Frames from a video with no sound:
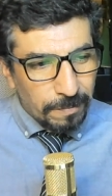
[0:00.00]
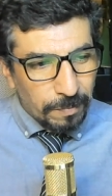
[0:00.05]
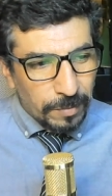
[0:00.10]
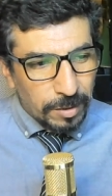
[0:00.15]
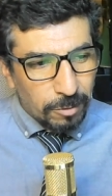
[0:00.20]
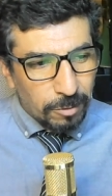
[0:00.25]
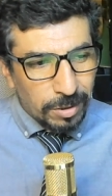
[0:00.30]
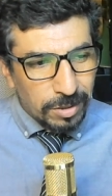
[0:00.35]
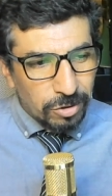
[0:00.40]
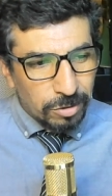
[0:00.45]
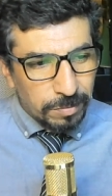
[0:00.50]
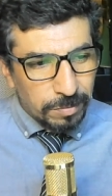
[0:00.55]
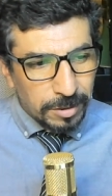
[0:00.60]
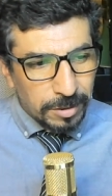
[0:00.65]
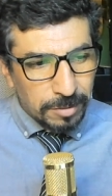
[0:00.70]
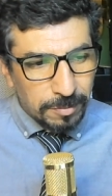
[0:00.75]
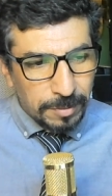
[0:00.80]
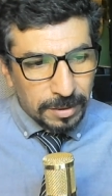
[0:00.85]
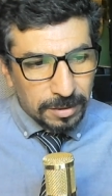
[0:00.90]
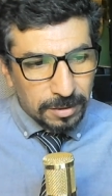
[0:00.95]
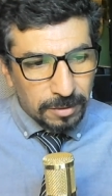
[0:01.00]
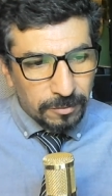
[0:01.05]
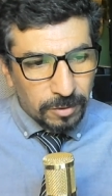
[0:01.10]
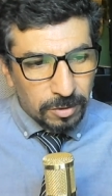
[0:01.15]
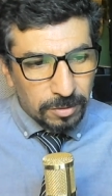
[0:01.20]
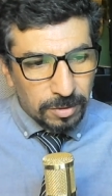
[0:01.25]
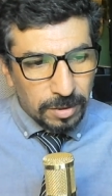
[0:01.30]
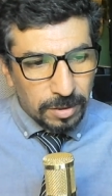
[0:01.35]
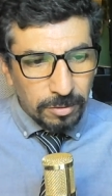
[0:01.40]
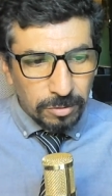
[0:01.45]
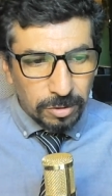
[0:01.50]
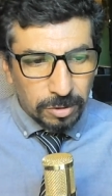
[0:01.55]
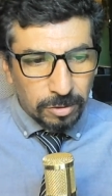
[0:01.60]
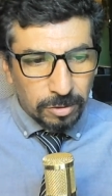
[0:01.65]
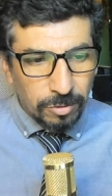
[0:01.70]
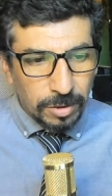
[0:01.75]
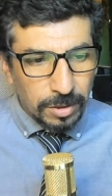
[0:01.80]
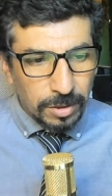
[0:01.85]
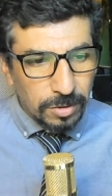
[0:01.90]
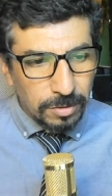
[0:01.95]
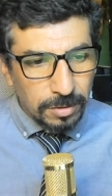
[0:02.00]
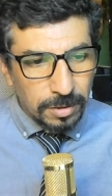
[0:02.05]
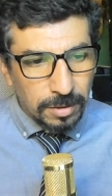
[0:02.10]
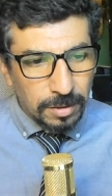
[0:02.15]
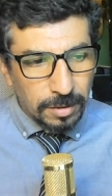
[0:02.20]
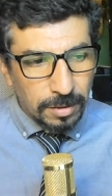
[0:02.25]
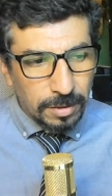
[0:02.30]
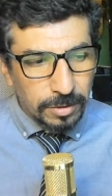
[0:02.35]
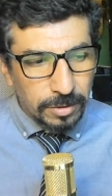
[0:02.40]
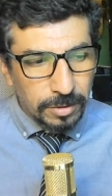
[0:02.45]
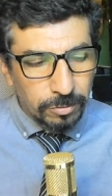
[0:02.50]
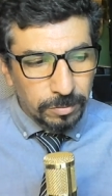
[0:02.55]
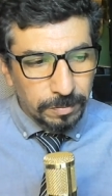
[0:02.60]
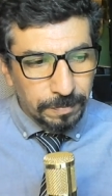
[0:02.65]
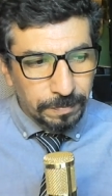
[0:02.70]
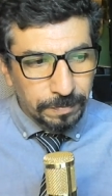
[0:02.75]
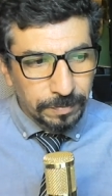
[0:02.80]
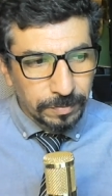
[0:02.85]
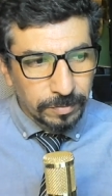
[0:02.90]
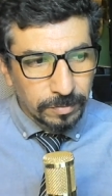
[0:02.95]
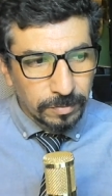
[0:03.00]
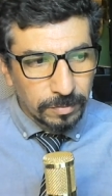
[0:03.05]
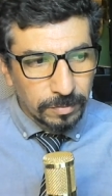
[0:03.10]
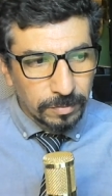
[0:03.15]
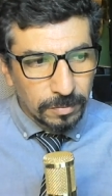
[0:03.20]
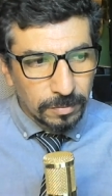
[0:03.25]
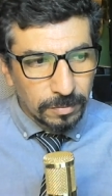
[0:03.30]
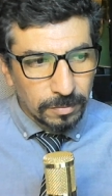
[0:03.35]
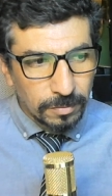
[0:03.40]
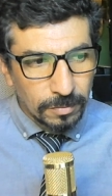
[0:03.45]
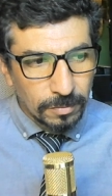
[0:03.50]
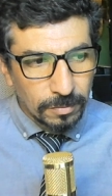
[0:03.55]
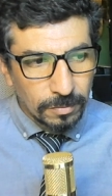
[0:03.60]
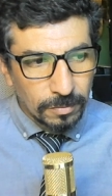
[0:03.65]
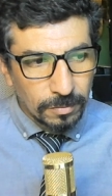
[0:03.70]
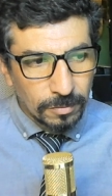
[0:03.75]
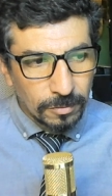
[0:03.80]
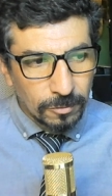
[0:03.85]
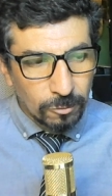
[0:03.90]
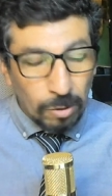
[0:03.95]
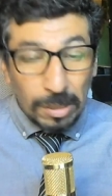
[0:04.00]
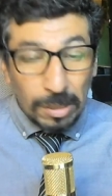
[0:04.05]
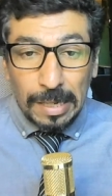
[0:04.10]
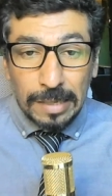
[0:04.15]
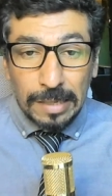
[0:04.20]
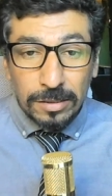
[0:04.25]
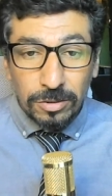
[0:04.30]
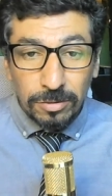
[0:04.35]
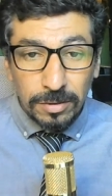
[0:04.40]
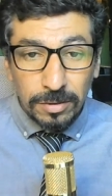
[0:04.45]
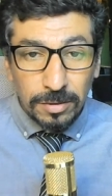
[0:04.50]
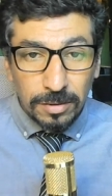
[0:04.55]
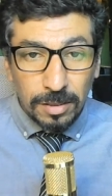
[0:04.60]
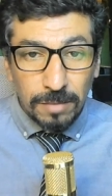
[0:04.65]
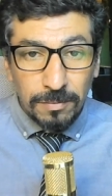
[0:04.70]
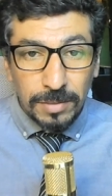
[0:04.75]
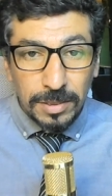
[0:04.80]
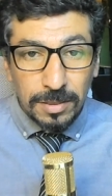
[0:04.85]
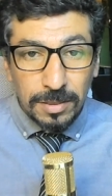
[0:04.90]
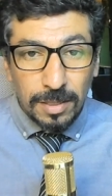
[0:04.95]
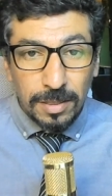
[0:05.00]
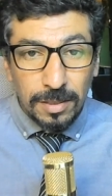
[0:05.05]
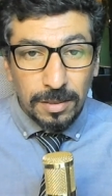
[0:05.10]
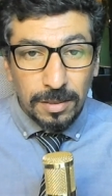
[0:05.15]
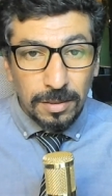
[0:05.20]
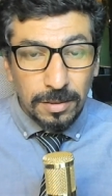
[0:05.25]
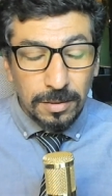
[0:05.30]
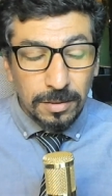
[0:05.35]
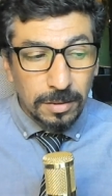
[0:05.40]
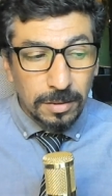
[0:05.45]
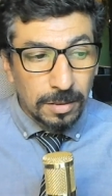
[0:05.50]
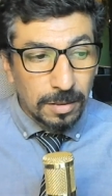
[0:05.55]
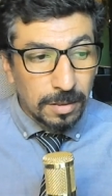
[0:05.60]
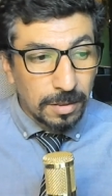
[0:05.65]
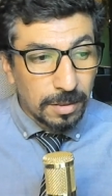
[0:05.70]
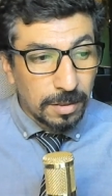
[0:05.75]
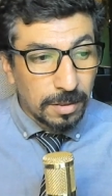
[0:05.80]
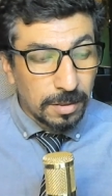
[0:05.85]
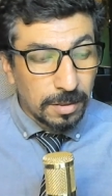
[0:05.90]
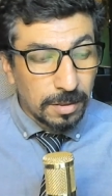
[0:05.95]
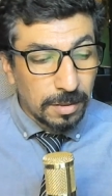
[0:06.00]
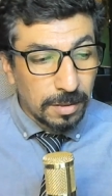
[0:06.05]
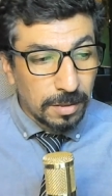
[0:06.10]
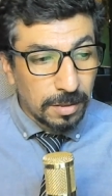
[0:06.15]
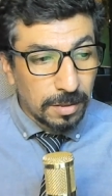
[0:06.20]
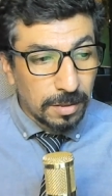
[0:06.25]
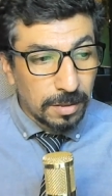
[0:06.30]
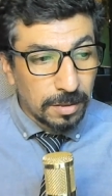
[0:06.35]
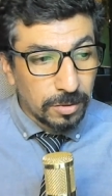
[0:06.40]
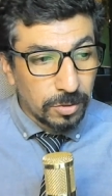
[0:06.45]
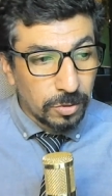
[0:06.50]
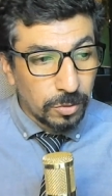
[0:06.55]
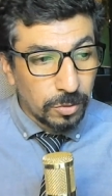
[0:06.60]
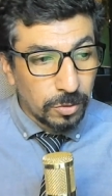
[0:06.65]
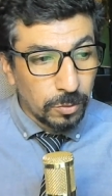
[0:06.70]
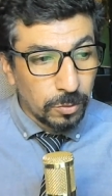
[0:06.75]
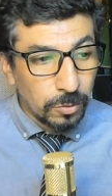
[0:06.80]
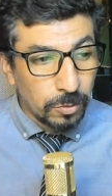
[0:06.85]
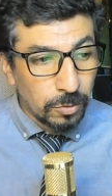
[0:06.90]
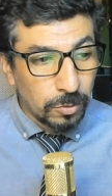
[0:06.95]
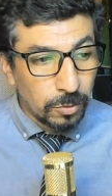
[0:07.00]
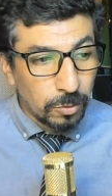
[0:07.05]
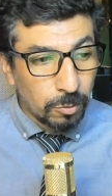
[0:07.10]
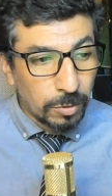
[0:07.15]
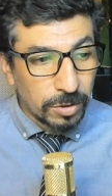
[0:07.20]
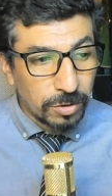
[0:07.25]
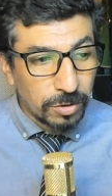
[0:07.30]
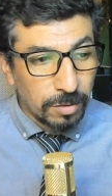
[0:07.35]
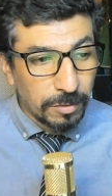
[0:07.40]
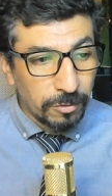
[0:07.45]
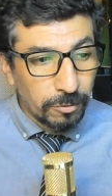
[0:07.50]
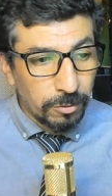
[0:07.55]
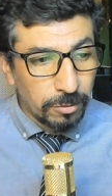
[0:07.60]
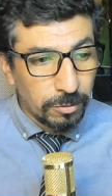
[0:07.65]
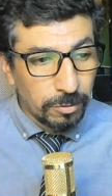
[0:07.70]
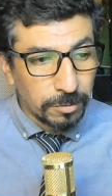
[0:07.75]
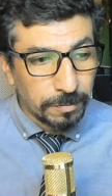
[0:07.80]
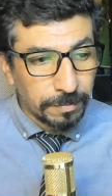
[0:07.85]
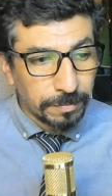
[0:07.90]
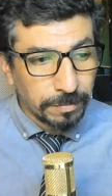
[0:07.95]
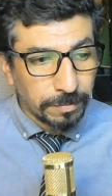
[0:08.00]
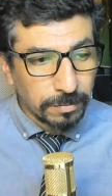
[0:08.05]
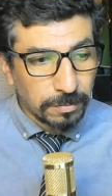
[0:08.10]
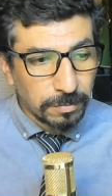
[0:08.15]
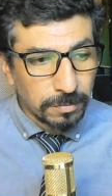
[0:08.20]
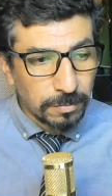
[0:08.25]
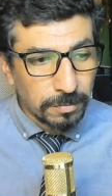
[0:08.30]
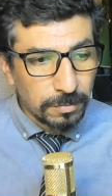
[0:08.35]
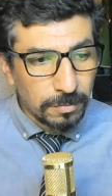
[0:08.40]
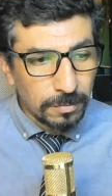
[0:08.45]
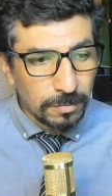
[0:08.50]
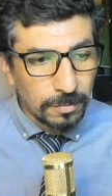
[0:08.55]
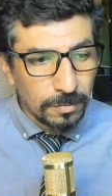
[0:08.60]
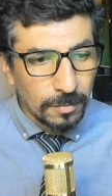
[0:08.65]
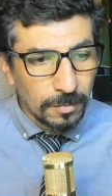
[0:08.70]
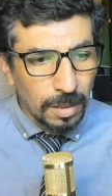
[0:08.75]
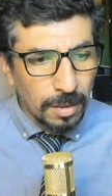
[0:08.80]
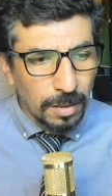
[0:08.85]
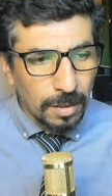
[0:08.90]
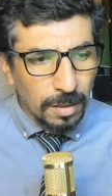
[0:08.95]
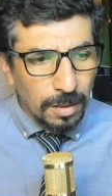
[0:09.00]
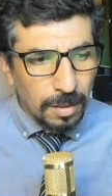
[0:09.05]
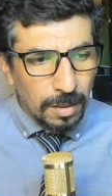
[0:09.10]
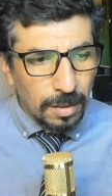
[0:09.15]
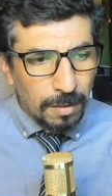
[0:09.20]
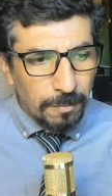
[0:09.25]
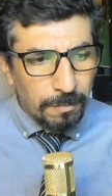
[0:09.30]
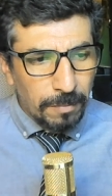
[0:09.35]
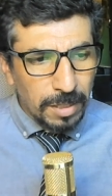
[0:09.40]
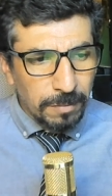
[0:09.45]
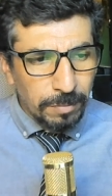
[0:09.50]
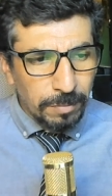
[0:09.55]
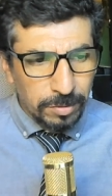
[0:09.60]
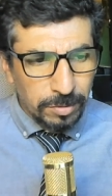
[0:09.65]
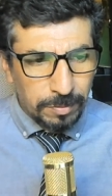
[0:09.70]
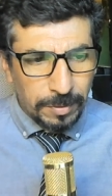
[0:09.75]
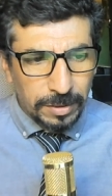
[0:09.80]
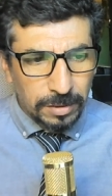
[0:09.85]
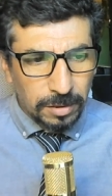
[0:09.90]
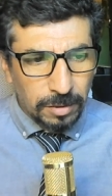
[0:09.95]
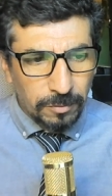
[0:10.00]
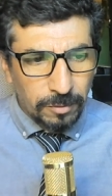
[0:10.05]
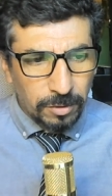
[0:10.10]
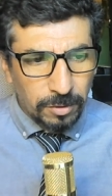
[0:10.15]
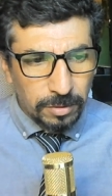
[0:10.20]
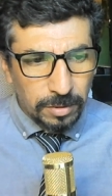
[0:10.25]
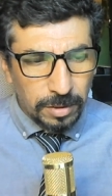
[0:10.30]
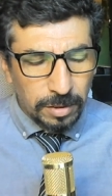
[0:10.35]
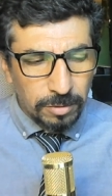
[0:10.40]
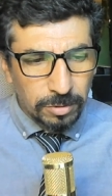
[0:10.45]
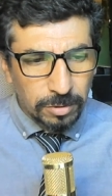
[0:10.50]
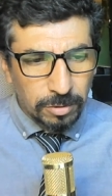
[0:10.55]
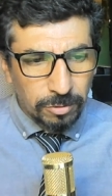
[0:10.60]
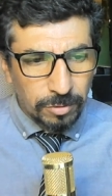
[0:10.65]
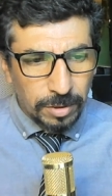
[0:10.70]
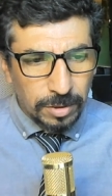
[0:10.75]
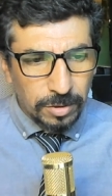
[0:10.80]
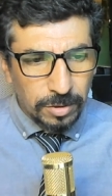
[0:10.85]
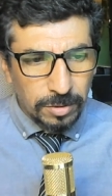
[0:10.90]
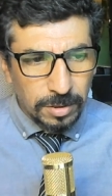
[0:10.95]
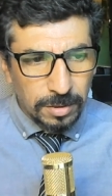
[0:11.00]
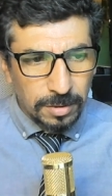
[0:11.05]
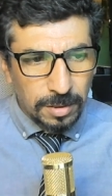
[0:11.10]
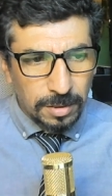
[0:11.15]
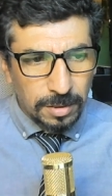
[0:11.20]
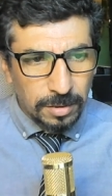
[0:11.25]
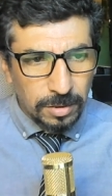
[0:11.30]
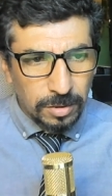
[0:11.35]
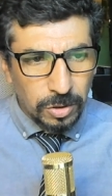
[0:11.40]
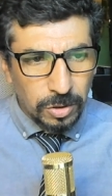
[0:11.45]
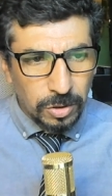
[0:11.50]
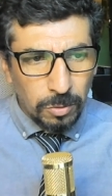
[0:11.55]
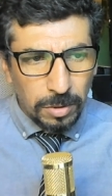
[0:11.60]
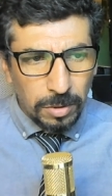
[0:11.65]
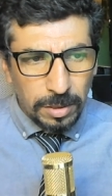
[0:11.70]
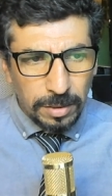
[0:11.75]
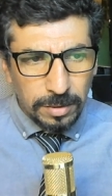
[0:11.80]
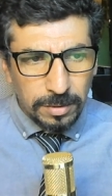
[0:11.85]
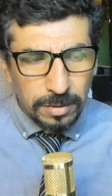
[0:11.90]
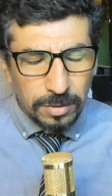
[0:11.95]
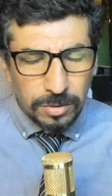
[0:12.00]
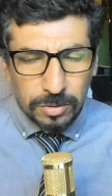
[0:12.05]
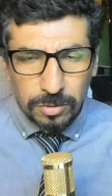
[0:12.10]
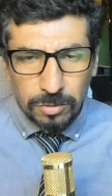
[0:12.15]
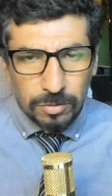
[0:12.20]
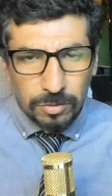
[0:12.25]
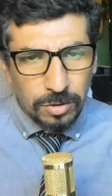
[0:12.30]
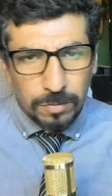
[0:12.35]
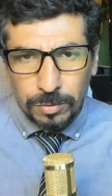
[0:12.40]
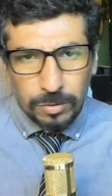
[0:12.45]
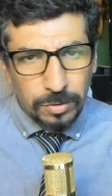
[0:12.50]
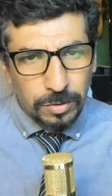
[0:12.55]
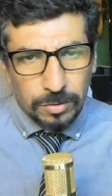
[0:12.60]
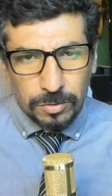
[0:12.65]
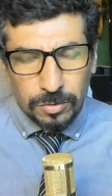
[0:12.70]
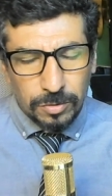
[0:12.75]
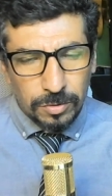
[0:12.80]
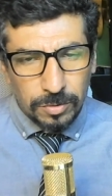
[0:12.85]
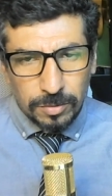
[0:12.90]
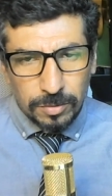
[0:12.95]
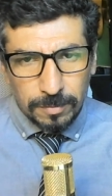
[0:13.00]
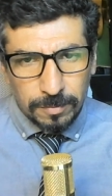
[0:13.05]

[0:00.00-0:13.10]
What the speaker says: What is your perspective on error correction in the classroom? Well, actually this can be tied to question number 4. My perspective on error correction is that you let the students produce.